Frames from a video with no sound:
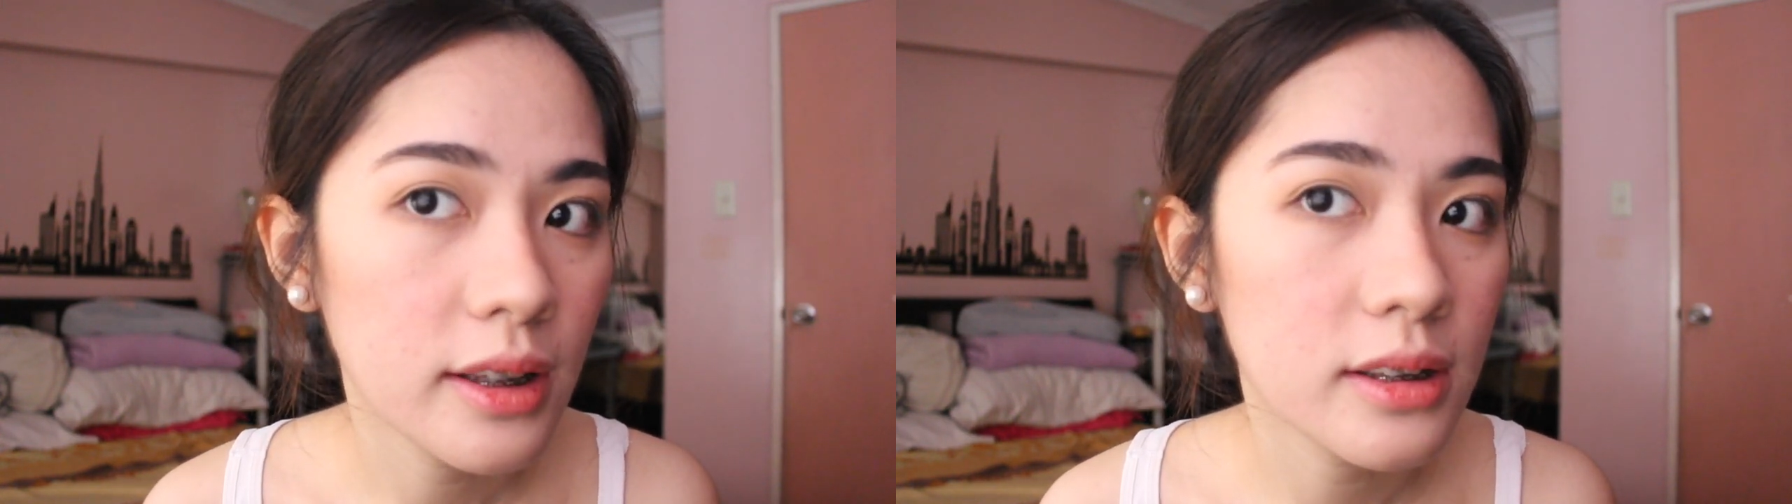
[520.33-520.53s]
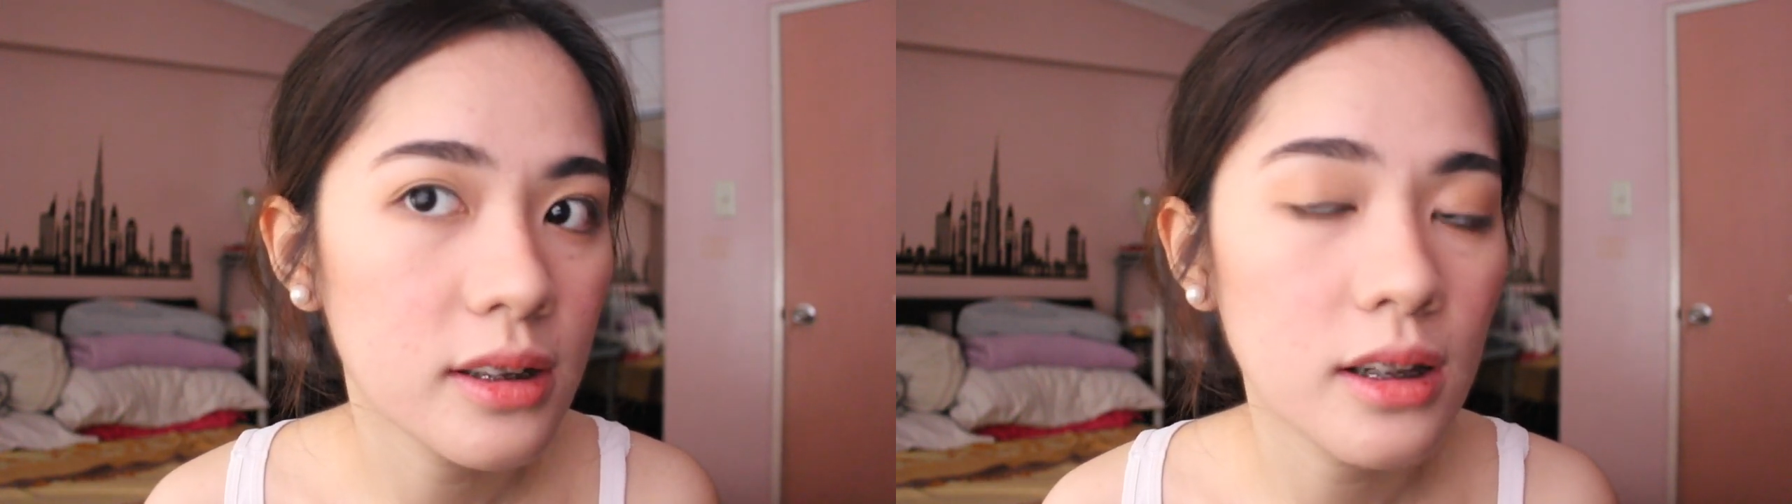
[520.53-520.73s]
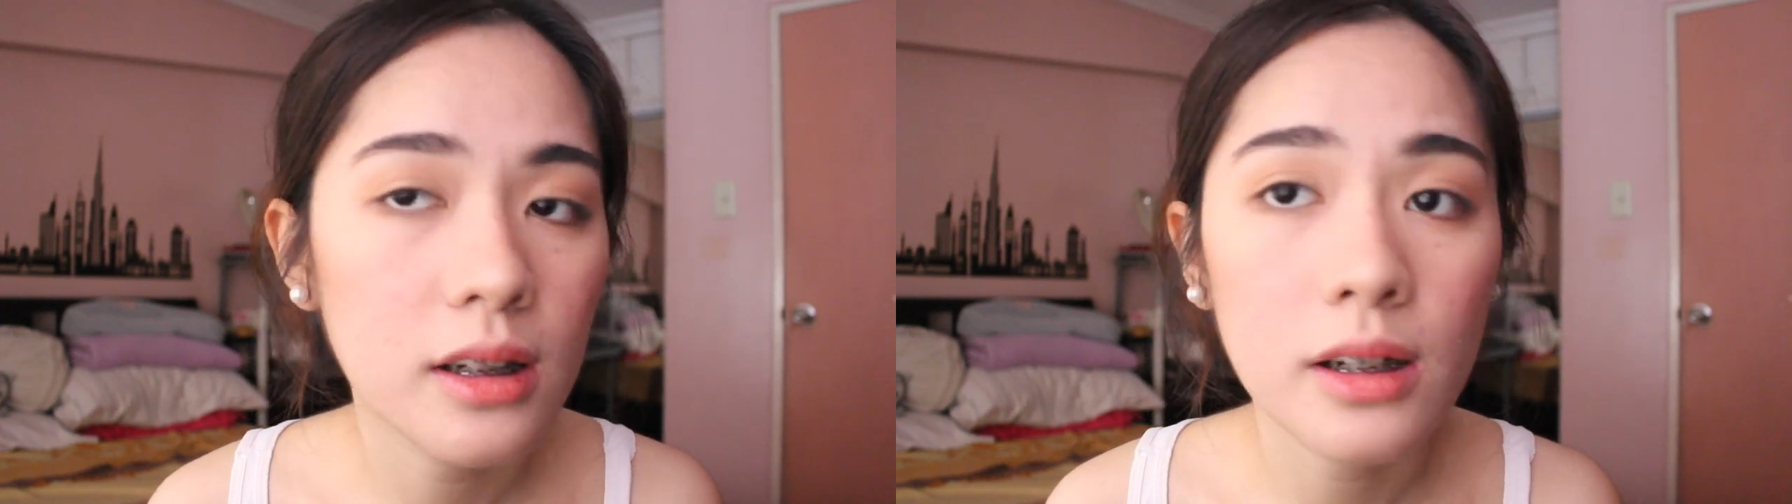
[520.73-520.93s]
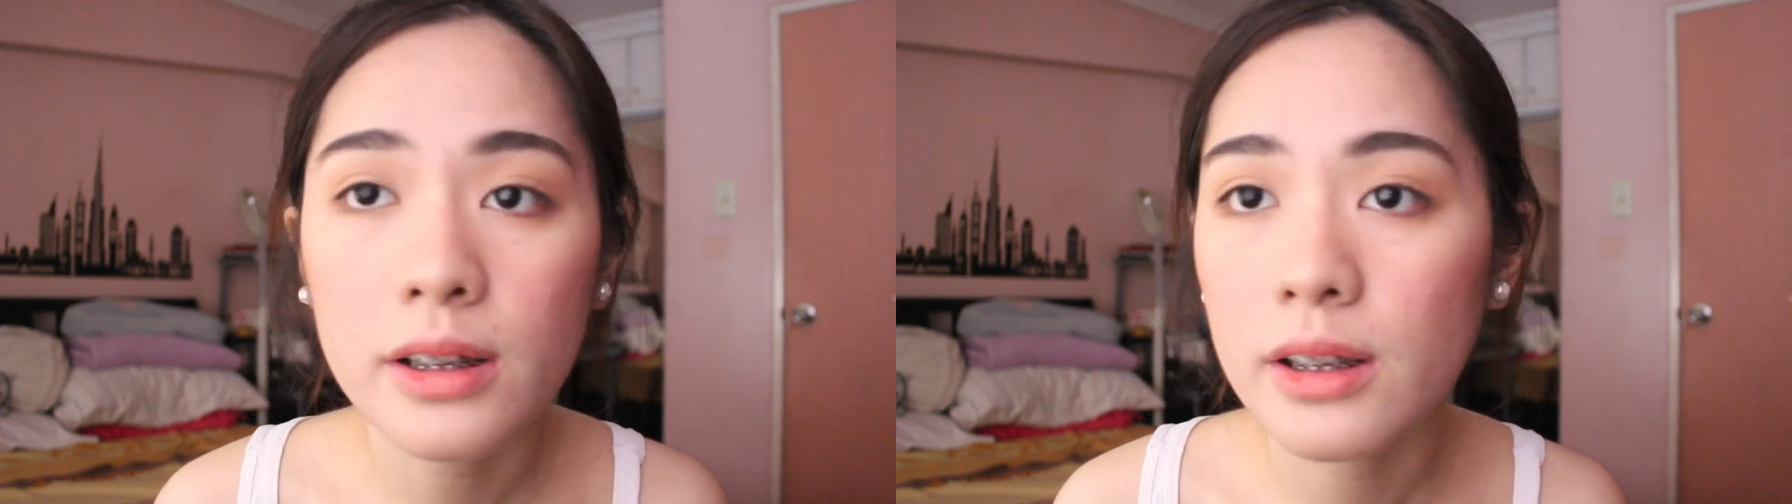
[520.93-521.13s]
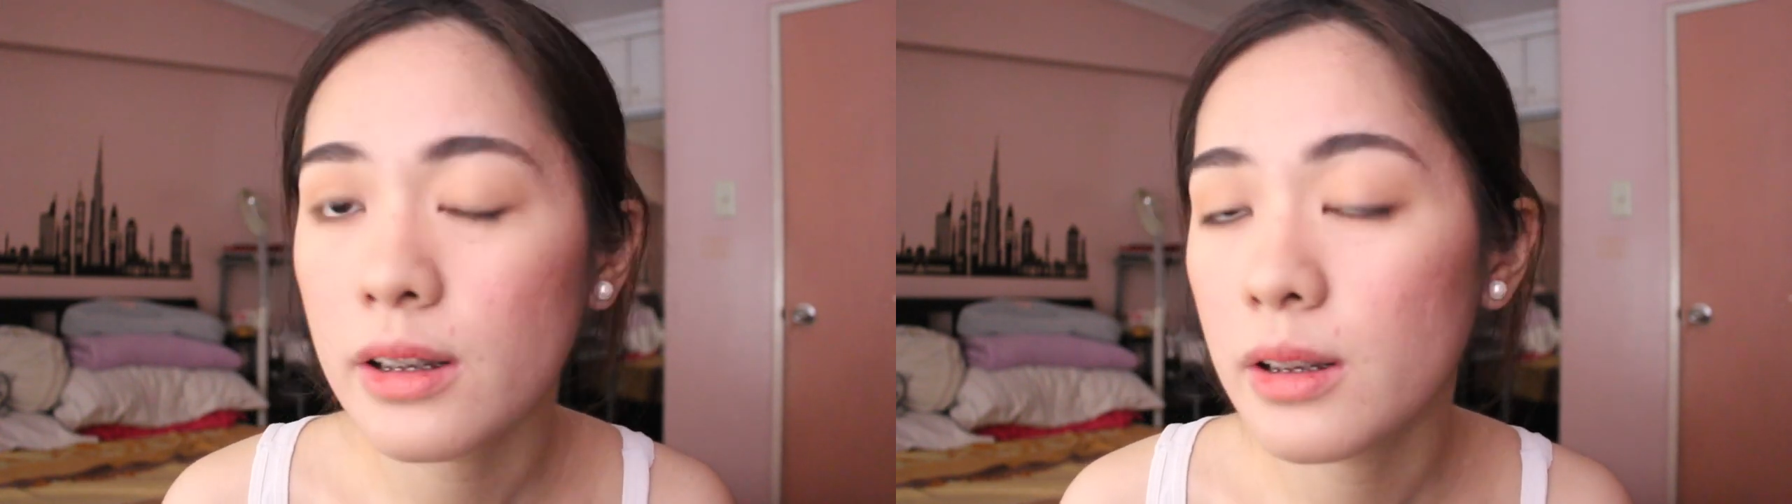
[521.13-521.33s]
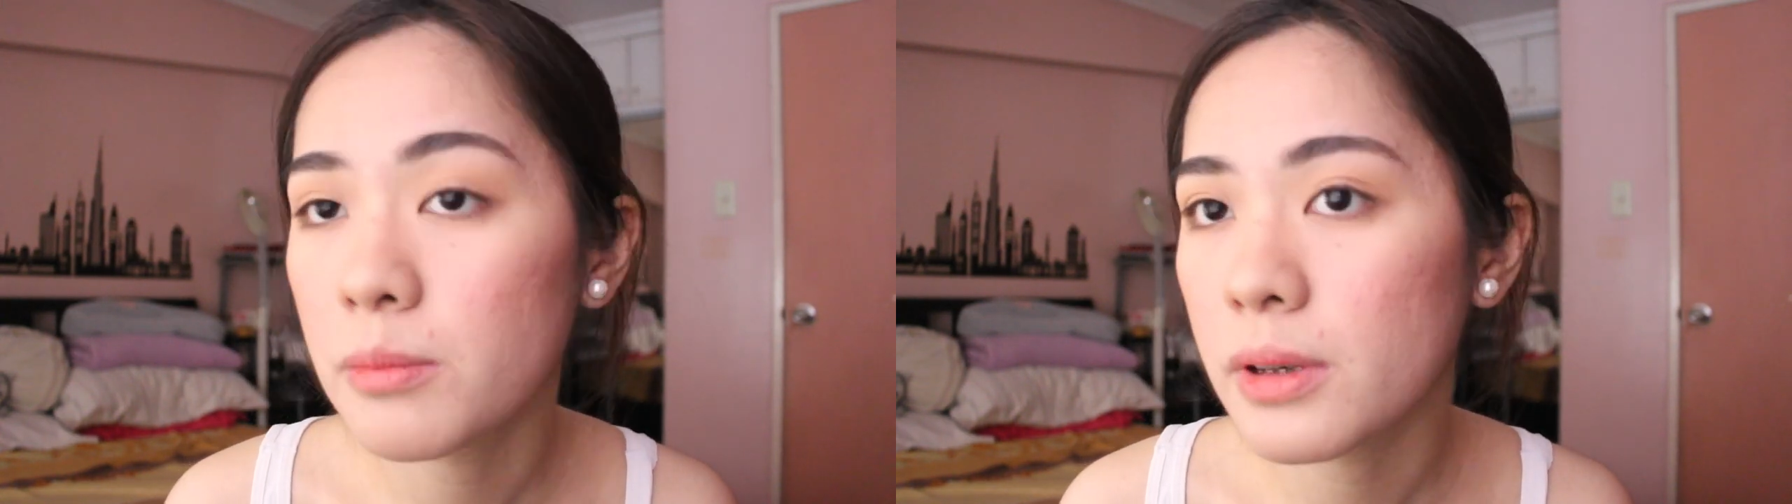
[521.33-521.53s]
hindi naka-curl and